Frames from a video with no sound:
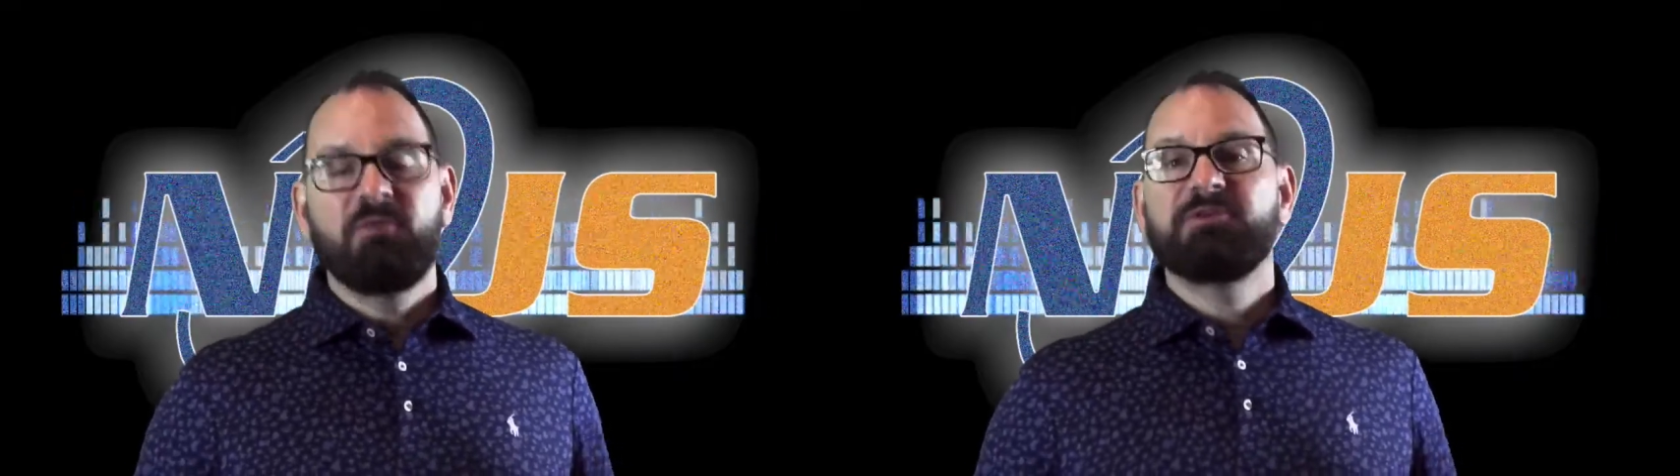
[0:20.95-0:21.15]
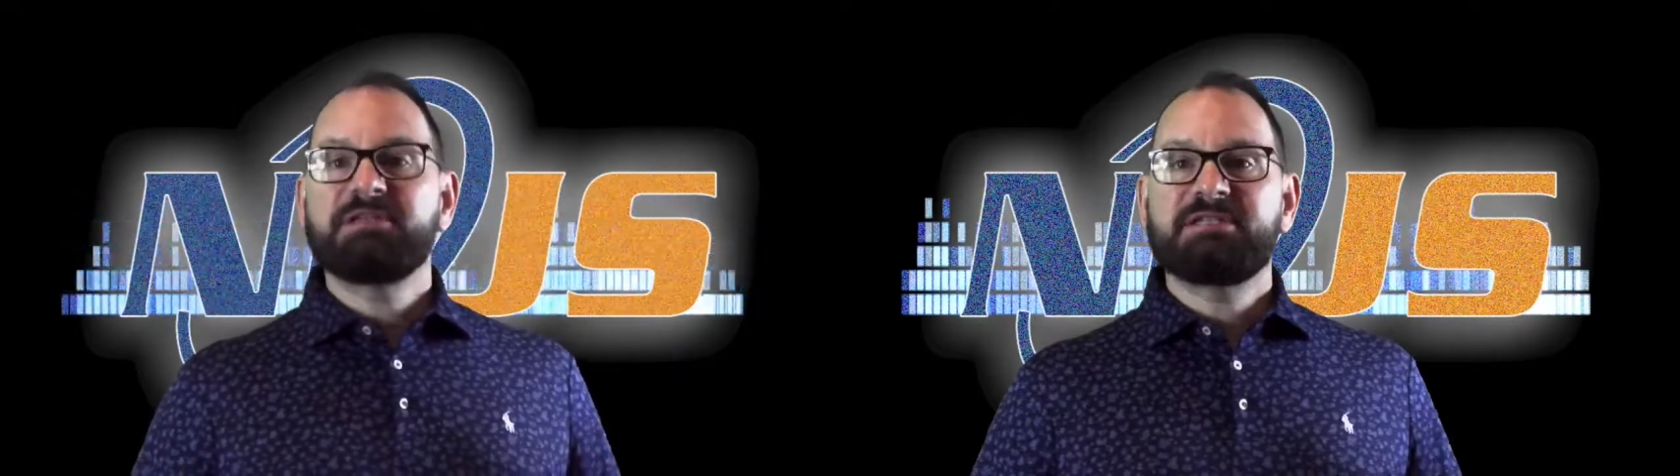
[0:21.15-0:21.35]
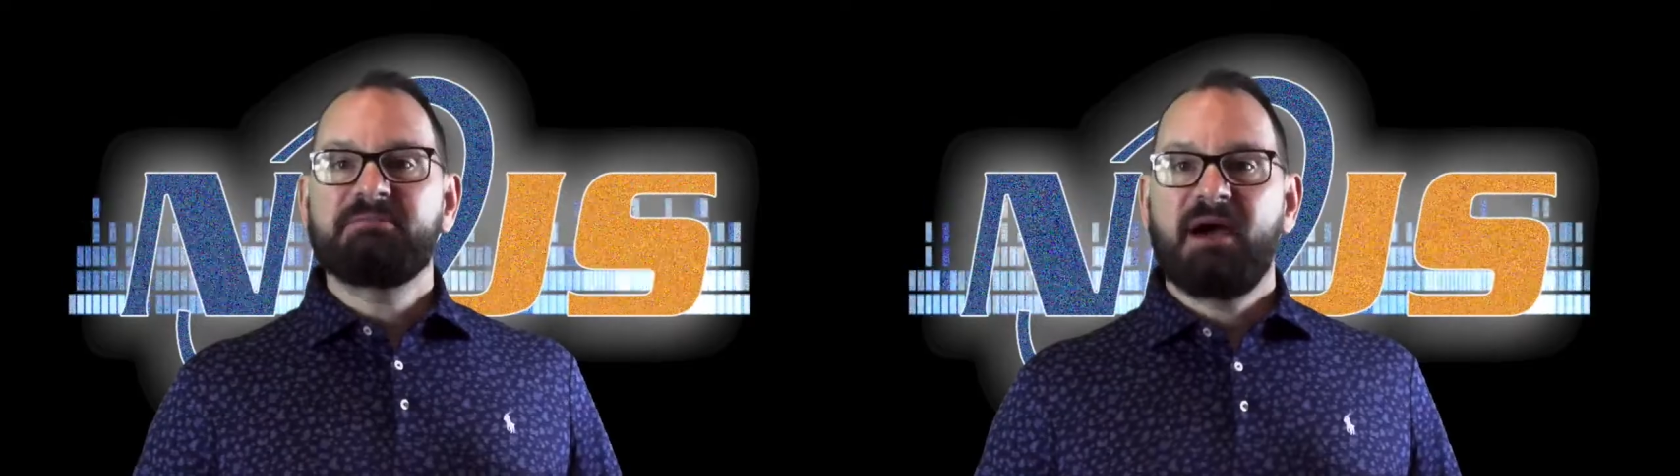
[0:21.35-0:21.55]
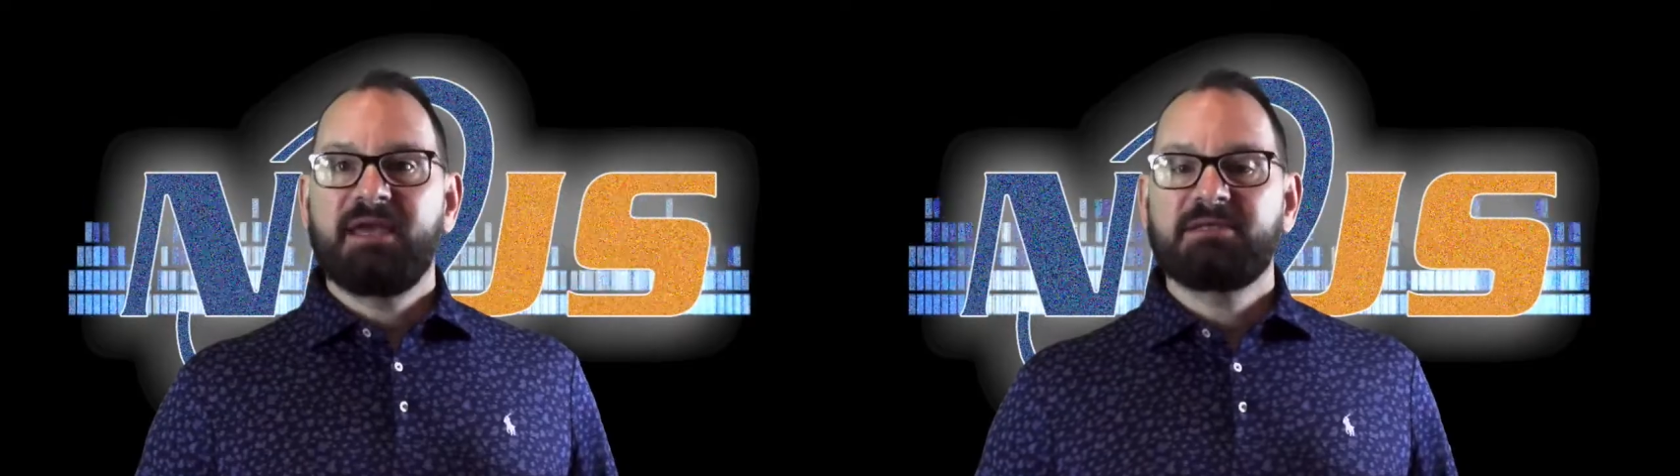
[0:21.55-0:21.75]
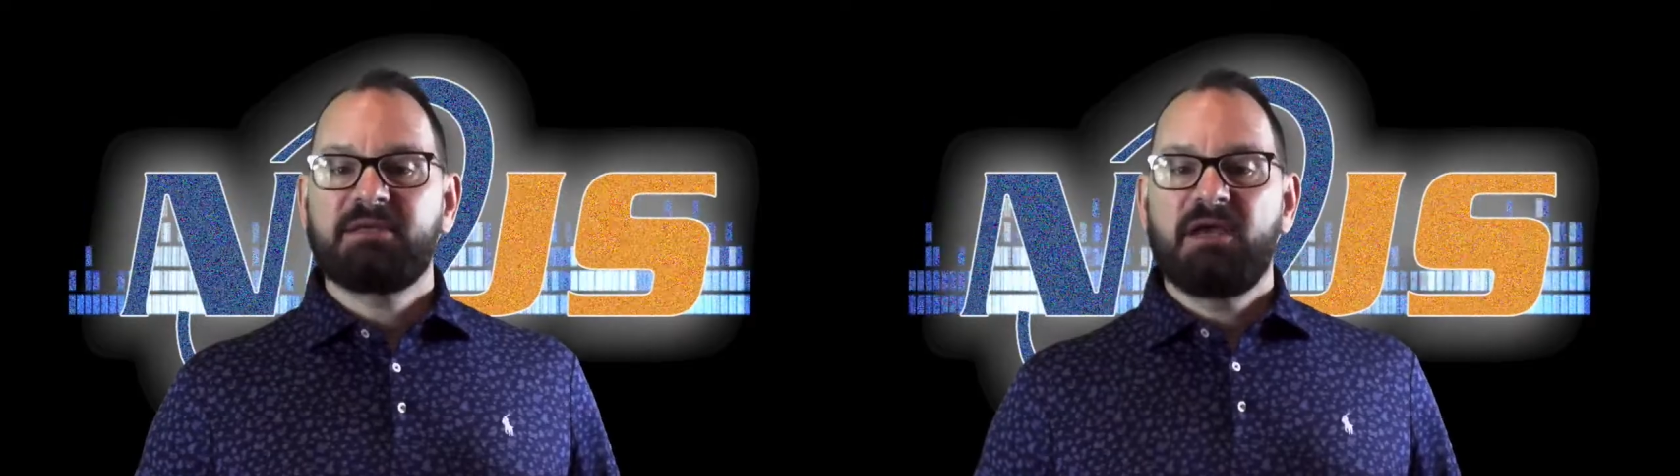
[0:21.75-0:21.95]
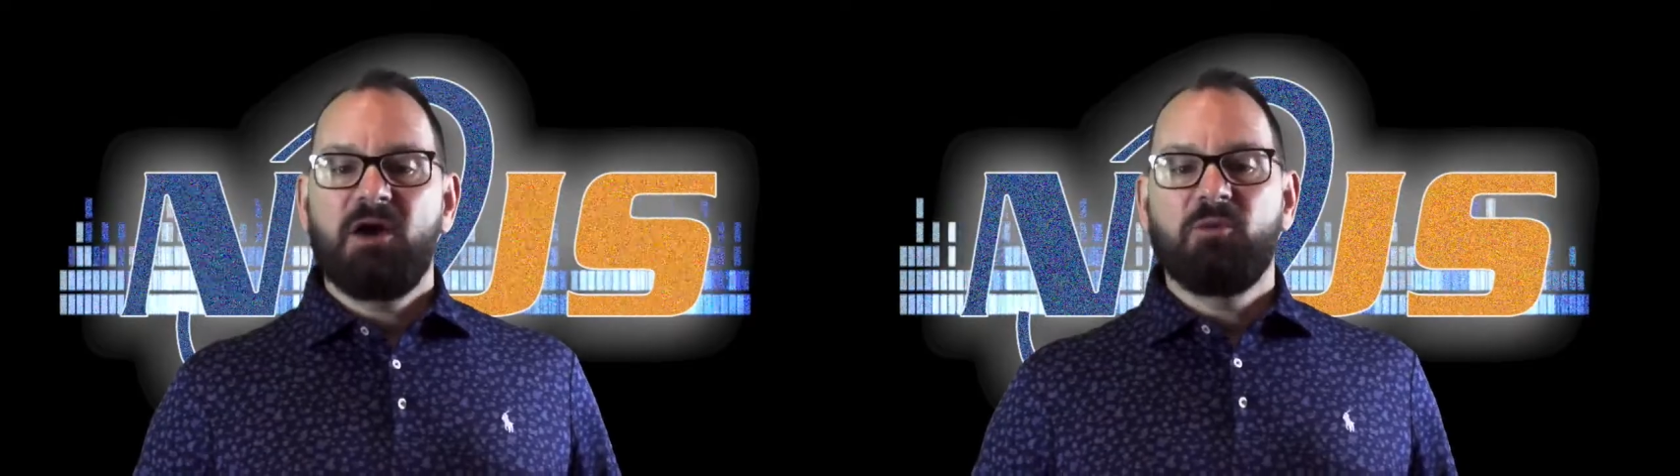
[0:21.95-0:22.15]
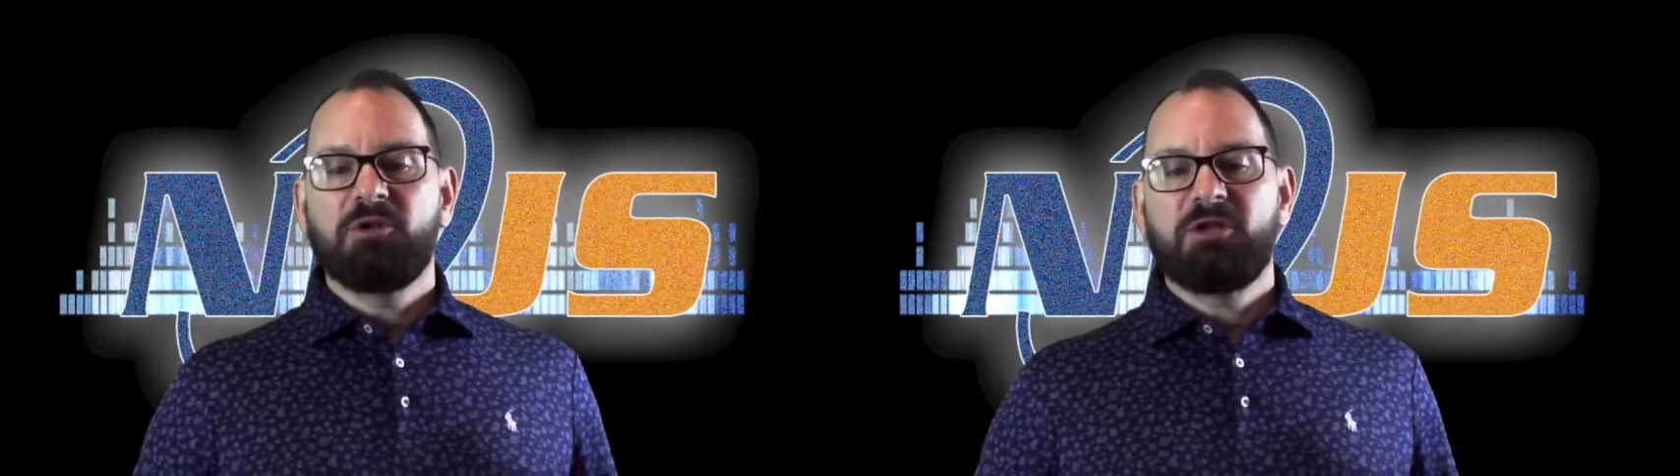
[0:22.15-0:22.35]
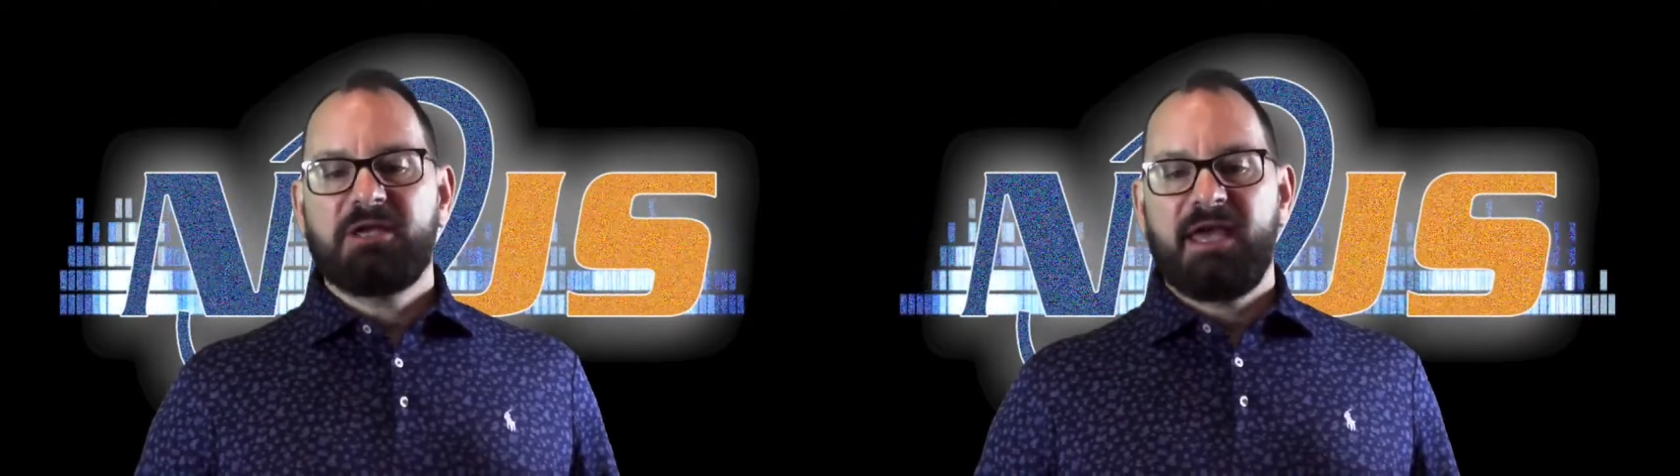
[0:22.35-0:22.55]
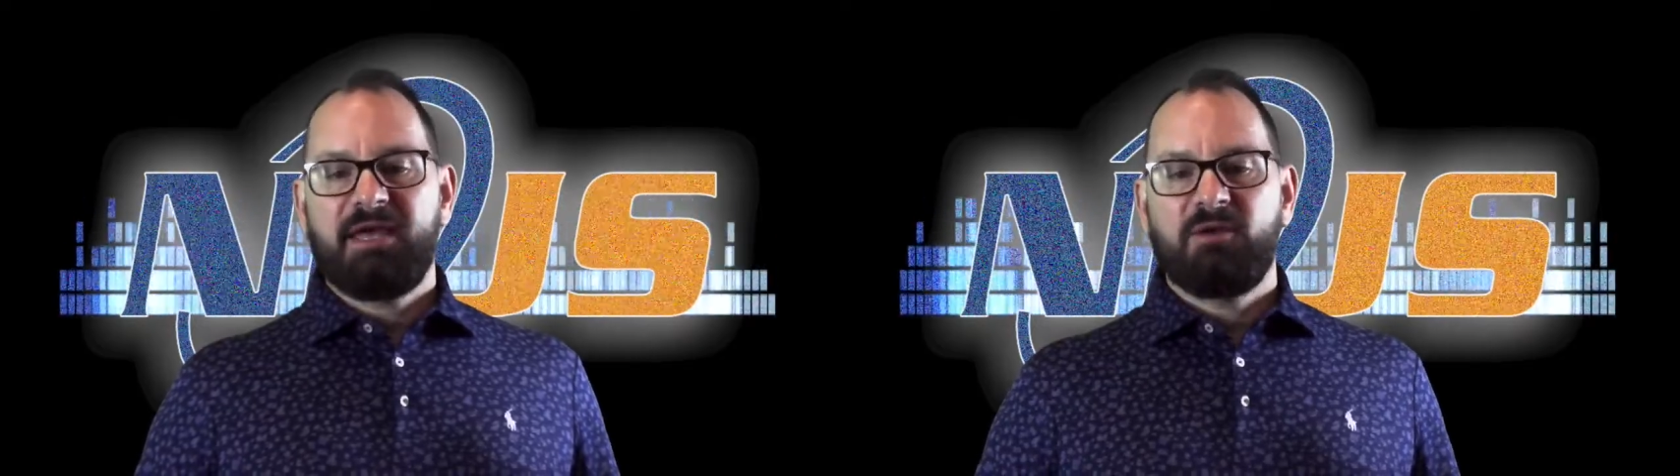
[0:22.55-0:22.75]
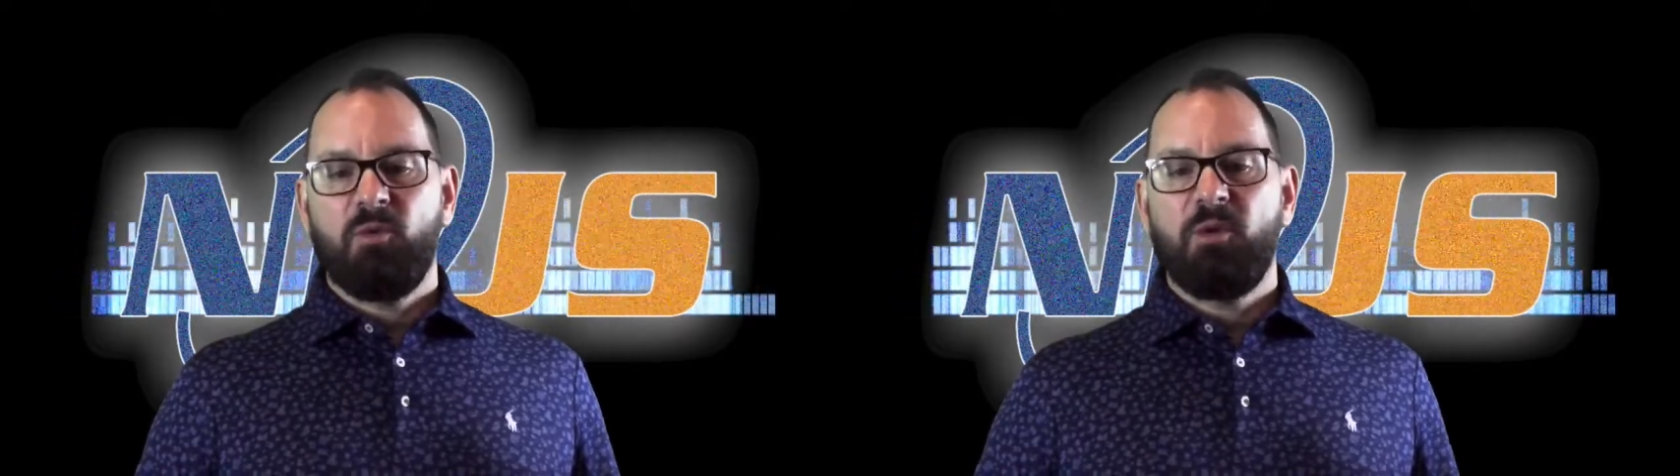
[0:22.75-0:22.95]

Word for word: With this in mind, we'll look at